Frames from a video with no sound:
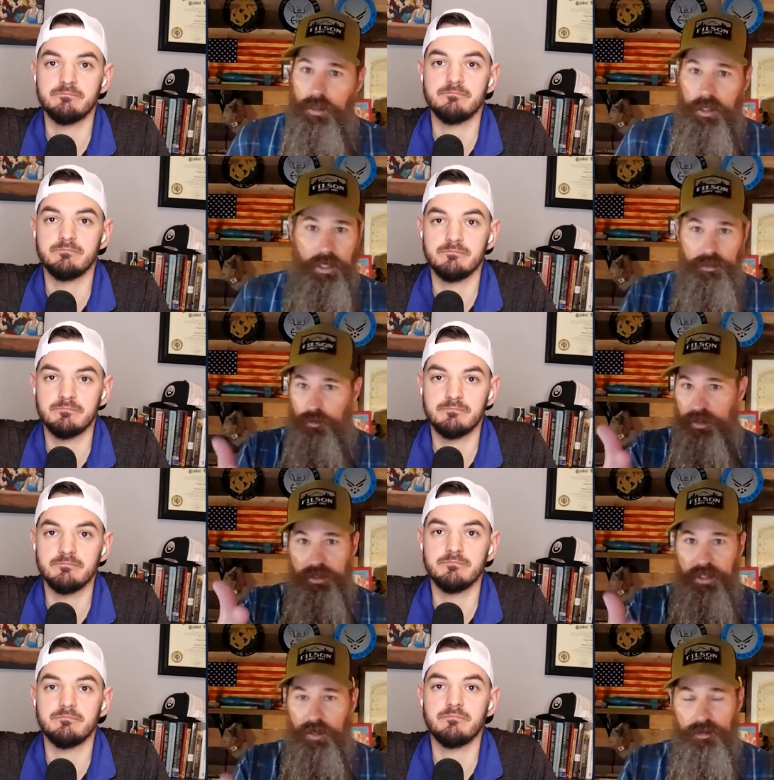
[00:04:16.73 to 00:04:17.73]
Speaker 1: Uh, is there
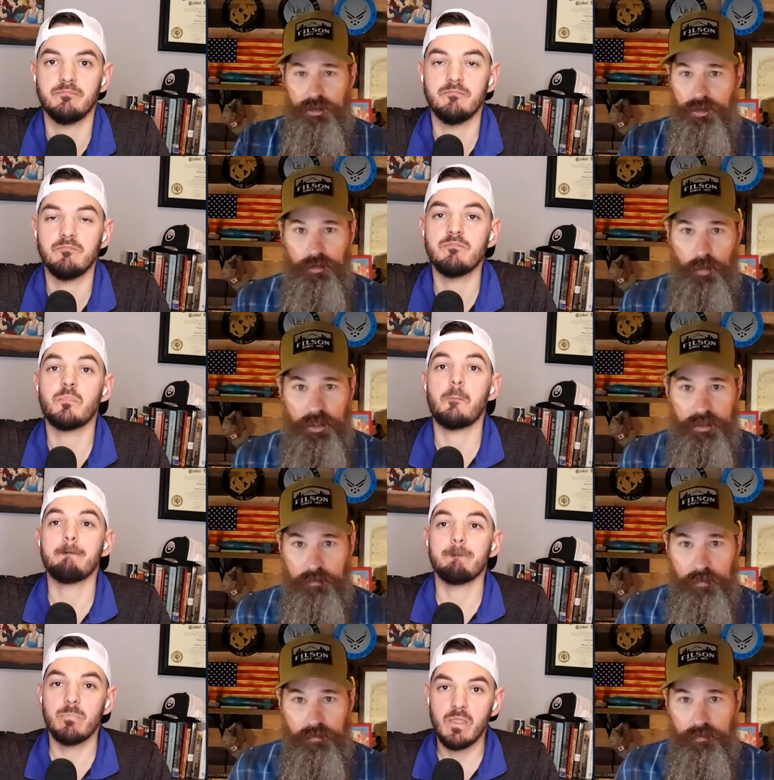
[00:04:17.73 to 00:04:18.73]
anything else did you want to
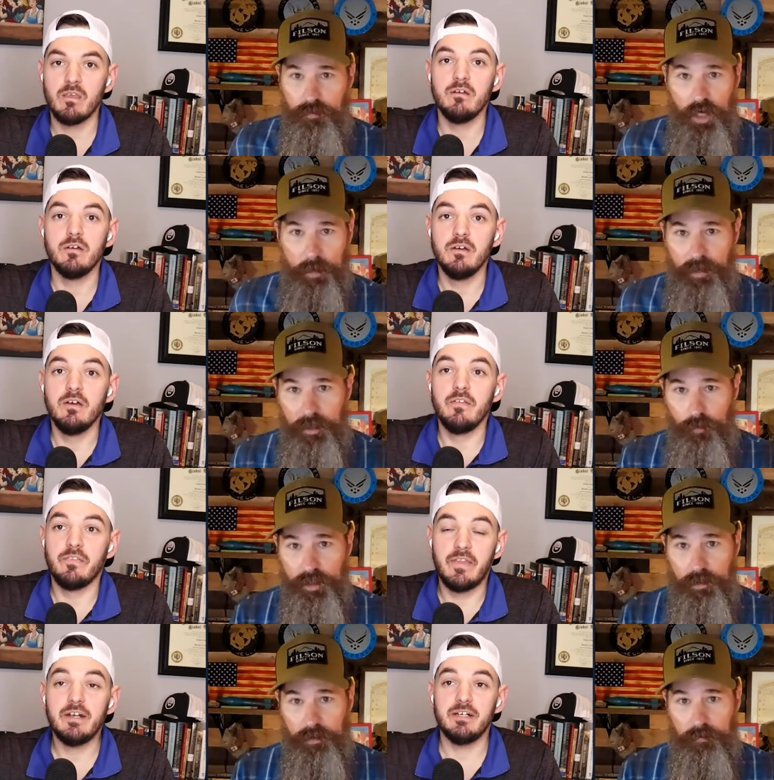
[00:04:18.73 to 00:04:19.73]
chime in
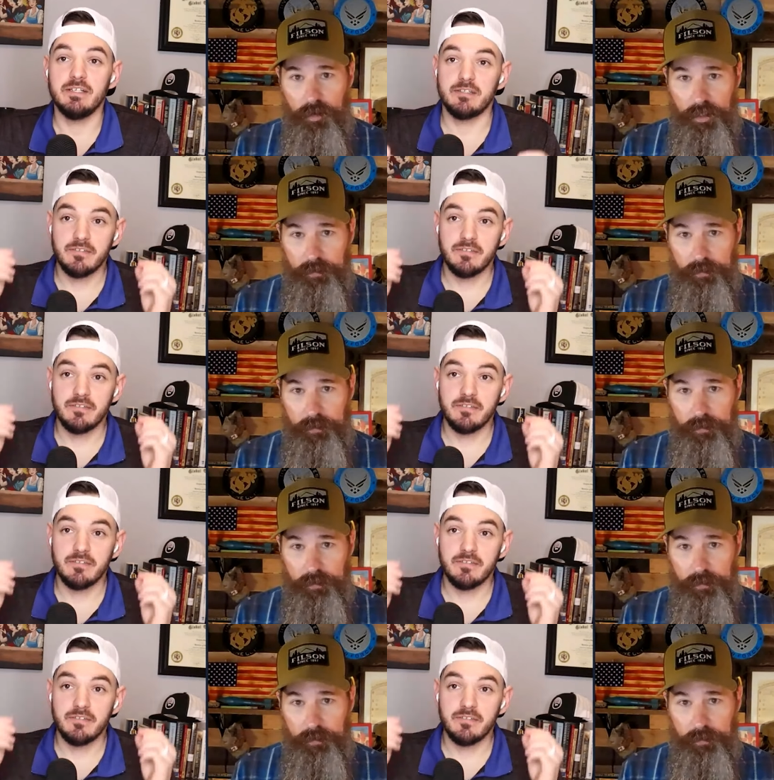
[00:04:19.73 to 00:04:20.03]
with? There is.